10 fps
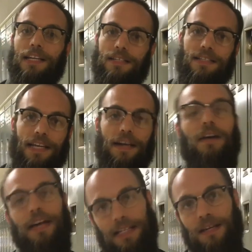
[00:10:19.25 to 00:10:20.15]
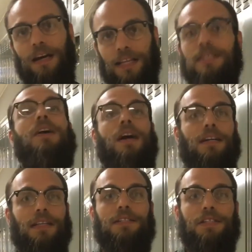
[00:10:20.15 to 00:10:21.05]
and say, all right, let's
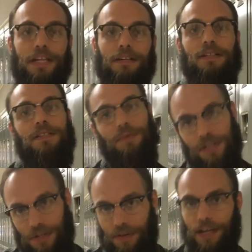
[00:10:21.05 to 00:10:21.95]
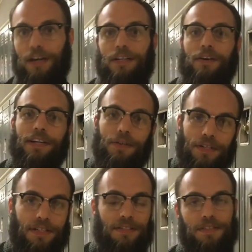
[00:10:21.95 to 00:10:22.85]
talk, let's share, let's see what's going on, I
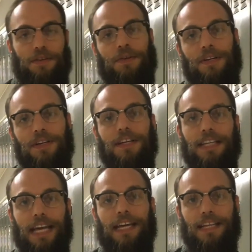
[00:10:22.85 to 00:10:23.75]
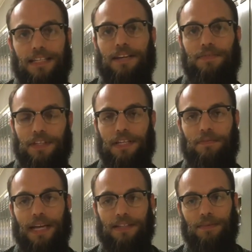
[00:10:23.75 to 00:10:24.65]
noticed it. So yeah, it can definitely
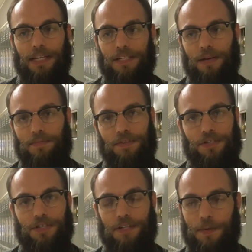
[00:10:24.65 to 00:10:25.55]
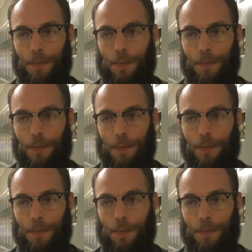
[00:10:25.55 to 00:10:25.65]
impact my job for sure.